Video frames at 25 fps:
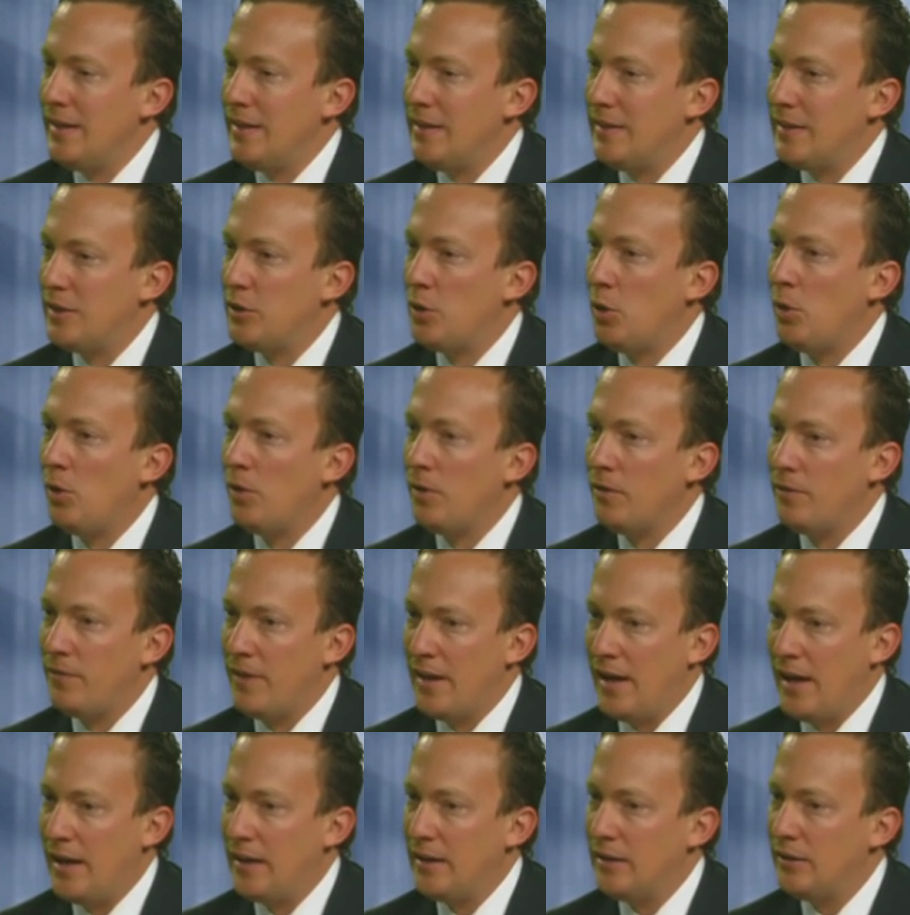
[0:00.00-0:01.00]
The goal of
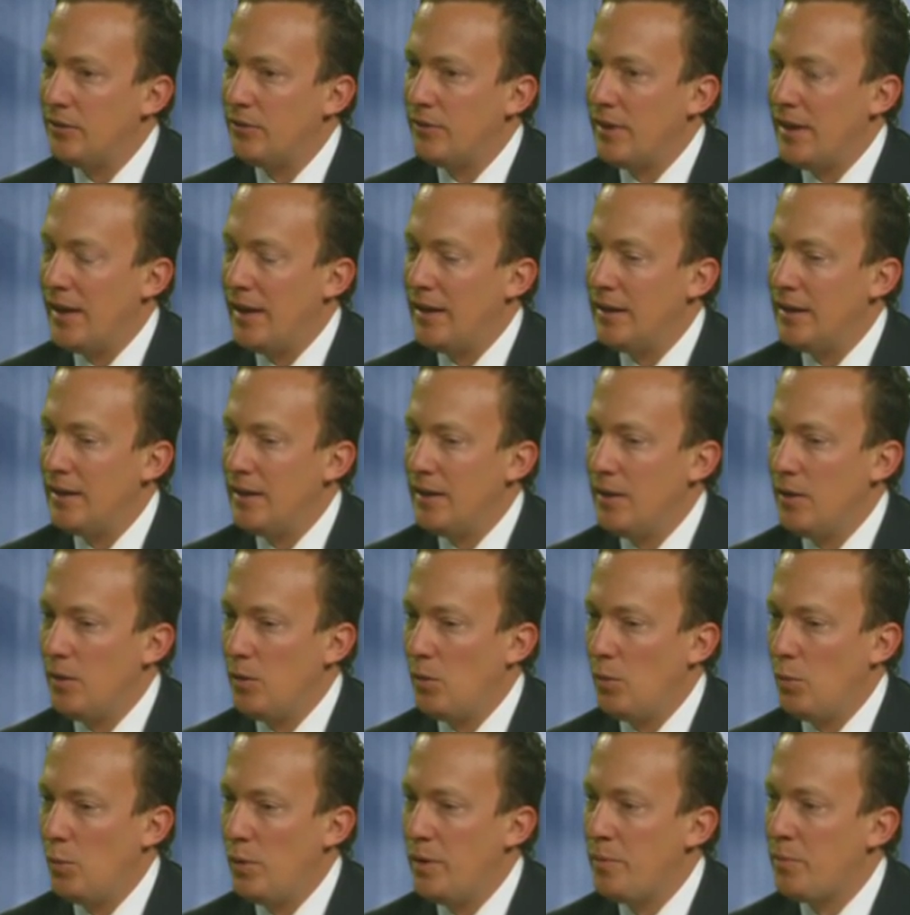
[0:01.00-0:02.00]
that is that
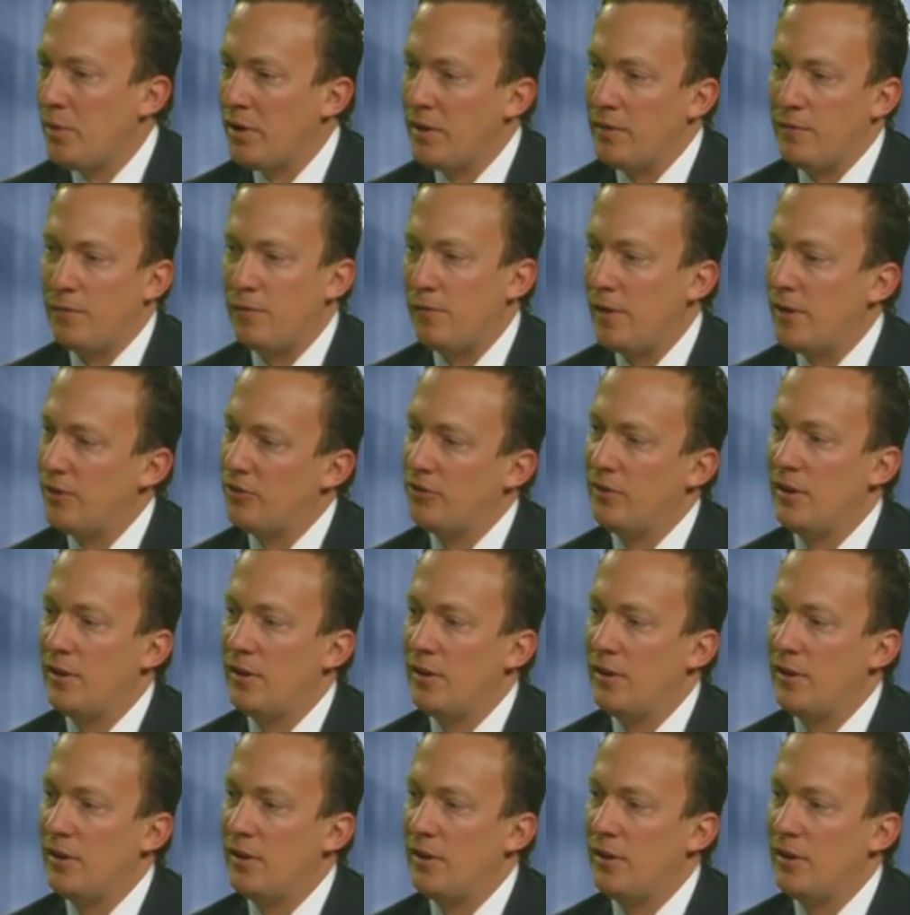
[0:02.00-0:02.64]
we bring a fresh